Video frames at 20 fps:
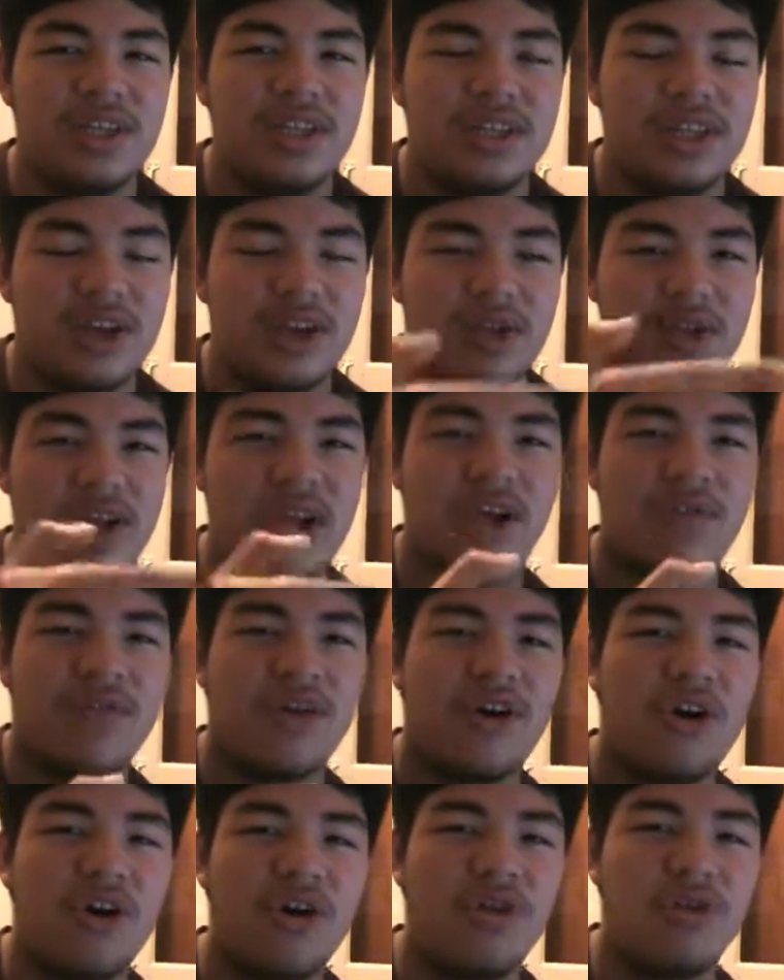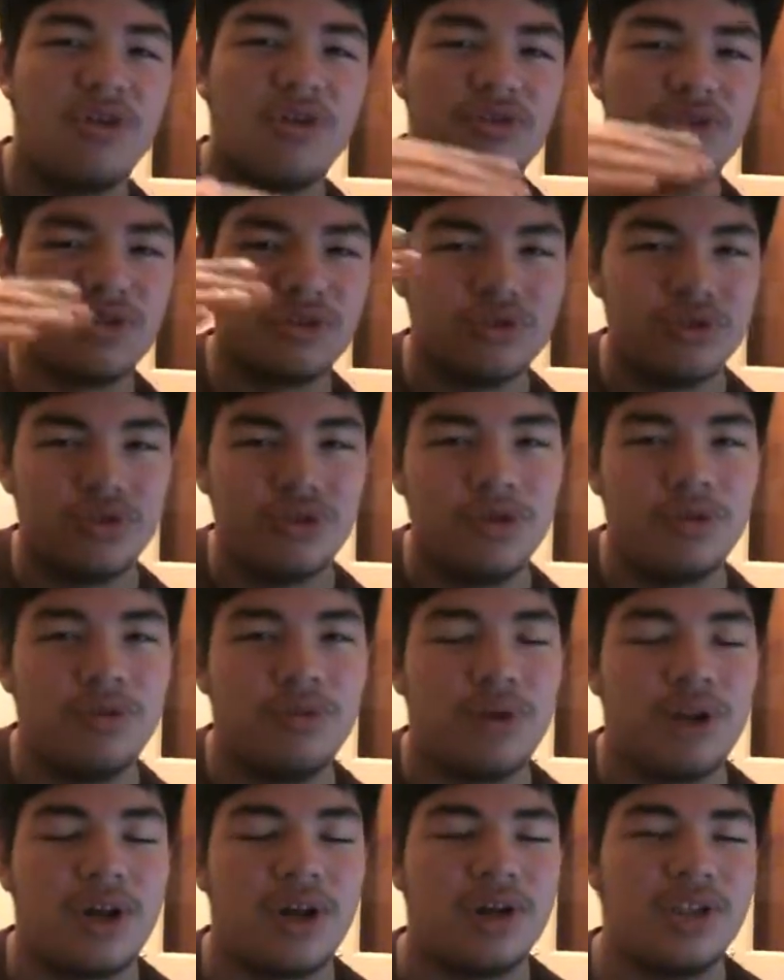they already have all those new
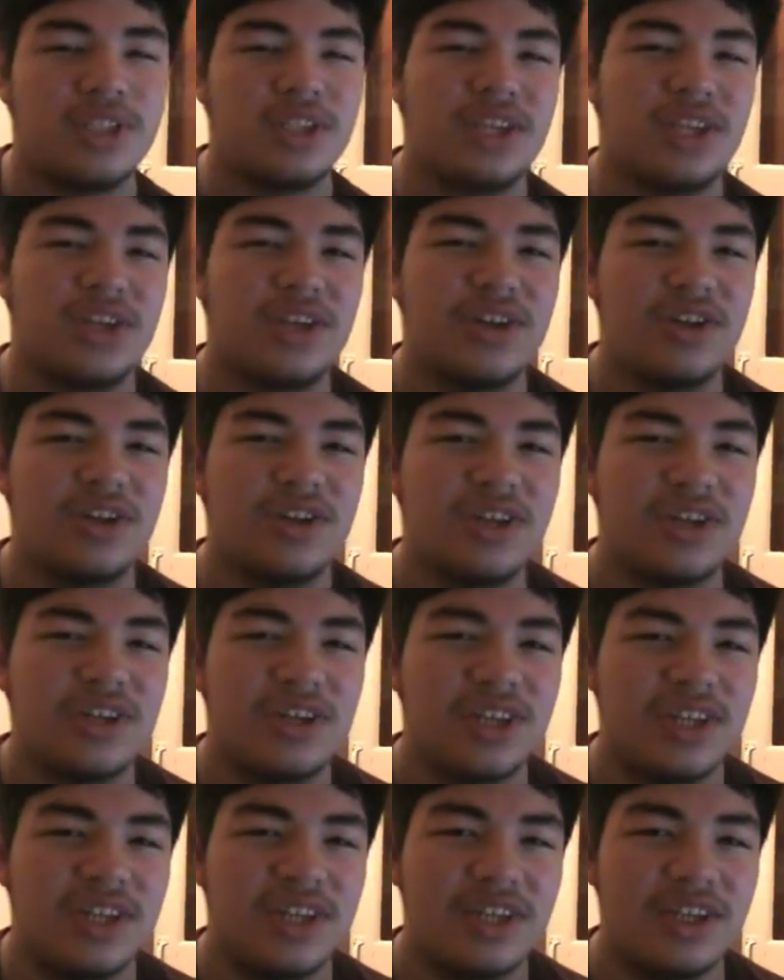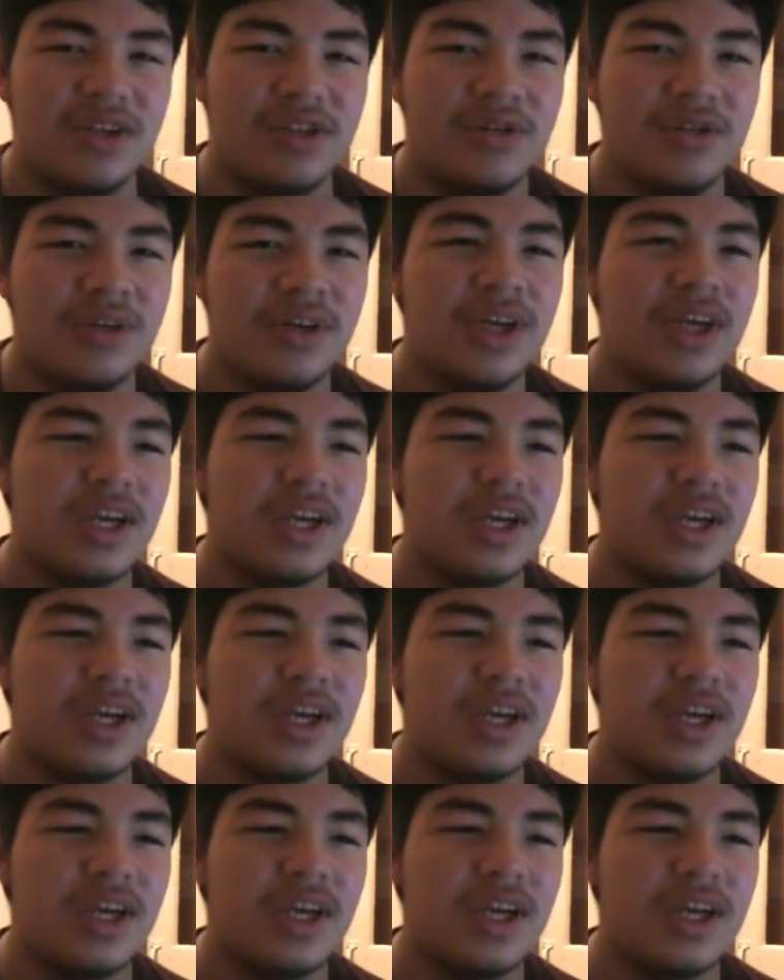plots they could continue